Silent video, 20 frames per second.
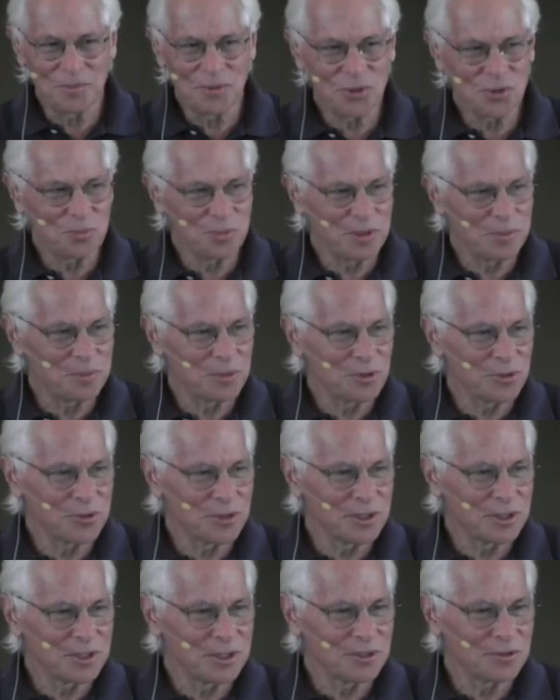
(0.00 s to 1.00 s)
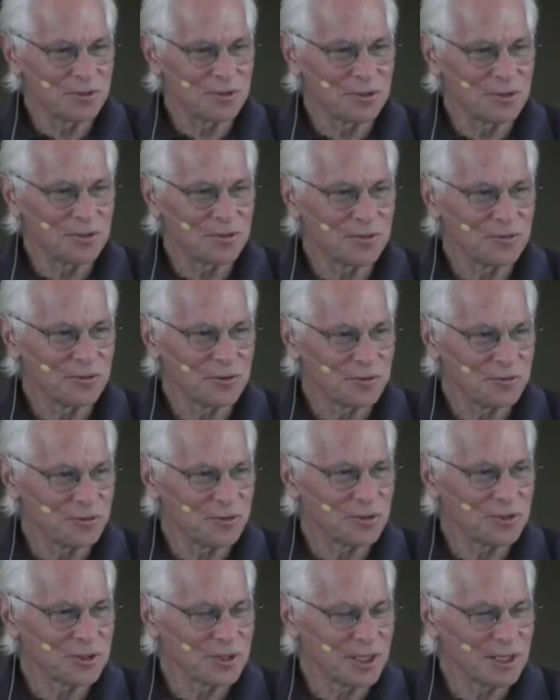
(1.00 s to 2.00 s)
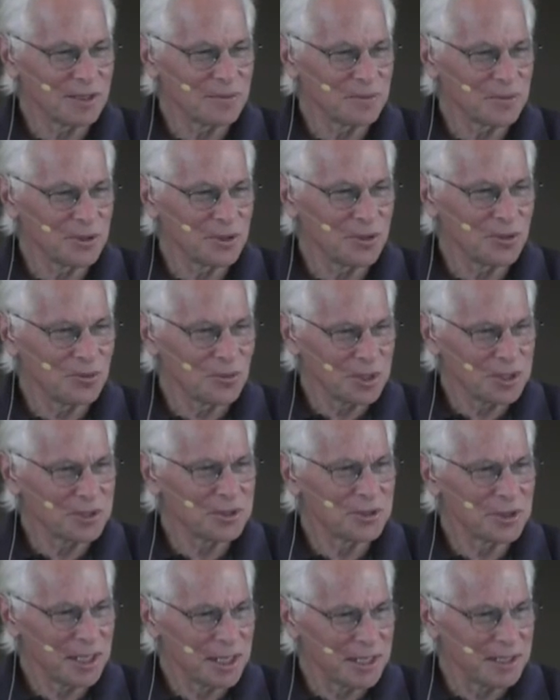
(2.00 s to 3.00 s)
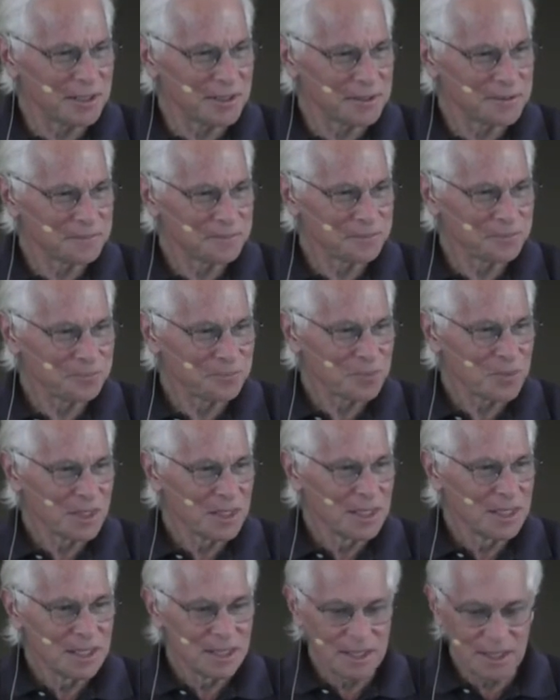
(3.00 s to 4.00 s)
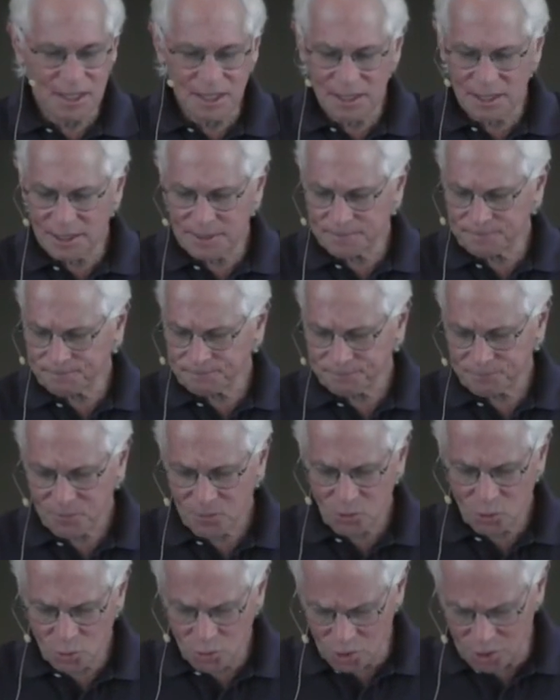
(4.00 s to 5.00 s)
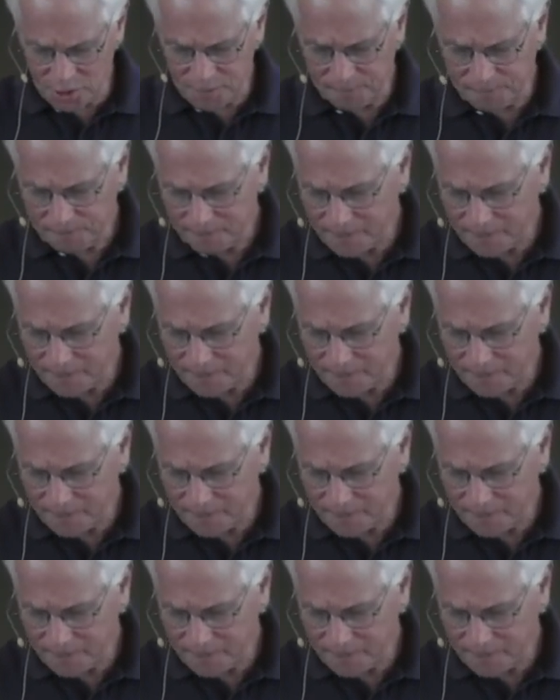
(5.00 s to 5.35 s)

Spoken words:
most people who are here for the first time go, what is that? So good.